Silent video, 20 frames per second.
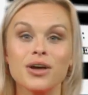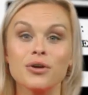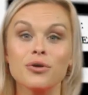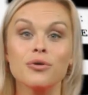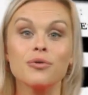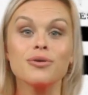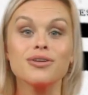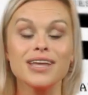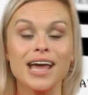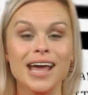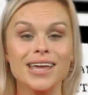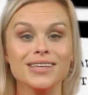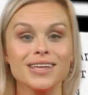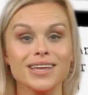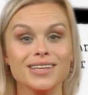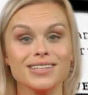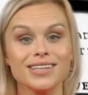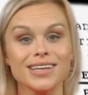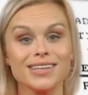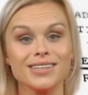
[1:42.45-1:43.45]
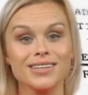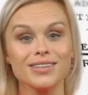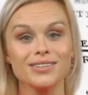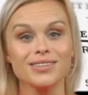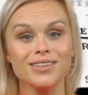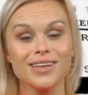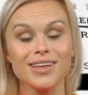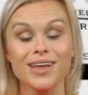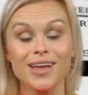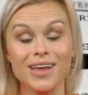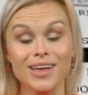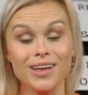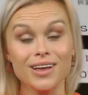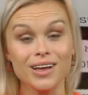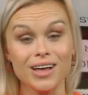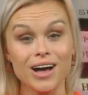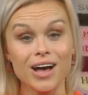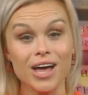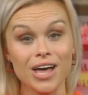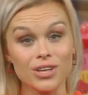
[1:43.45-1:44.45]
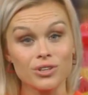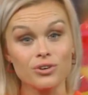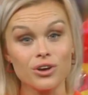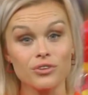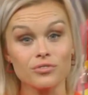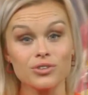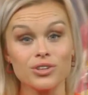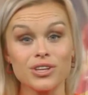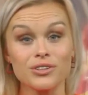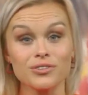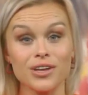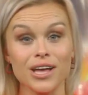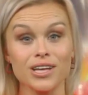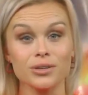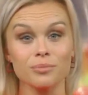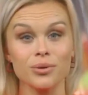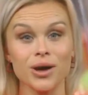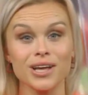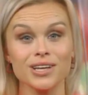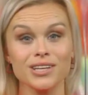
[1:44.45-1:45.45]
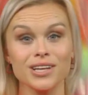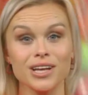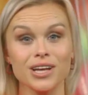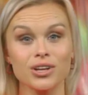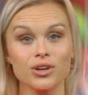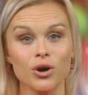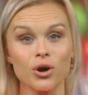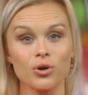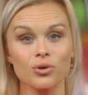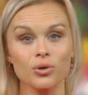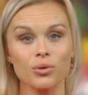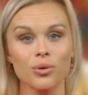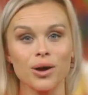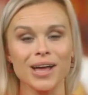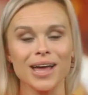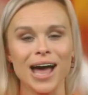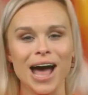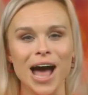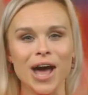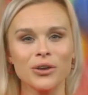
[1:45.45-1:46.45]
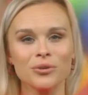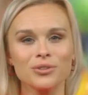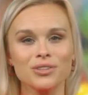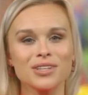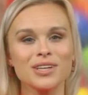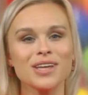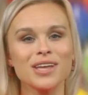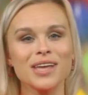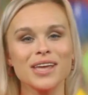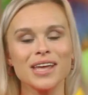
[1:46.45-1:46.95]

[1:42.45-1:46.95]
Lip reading: we redact that sensitive data by cleverly randomizing it on the way out